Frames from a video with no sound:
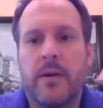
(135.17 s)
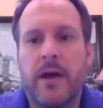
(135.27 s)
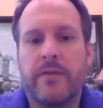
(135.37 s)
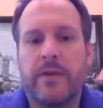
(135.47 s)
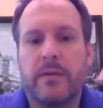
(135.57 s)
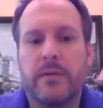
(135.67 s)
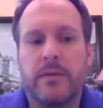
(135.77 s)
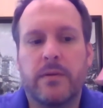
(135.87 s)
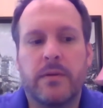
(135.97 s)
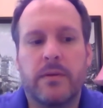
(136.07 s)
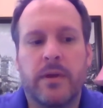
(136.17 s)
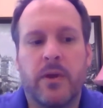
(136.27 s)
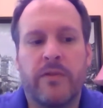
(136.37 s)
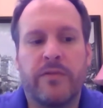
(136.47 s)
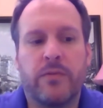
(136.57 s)
having, you
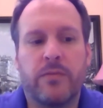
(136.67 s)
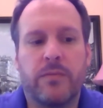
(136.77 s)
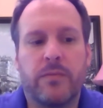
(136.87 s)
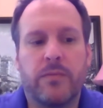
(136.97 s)
know, I feel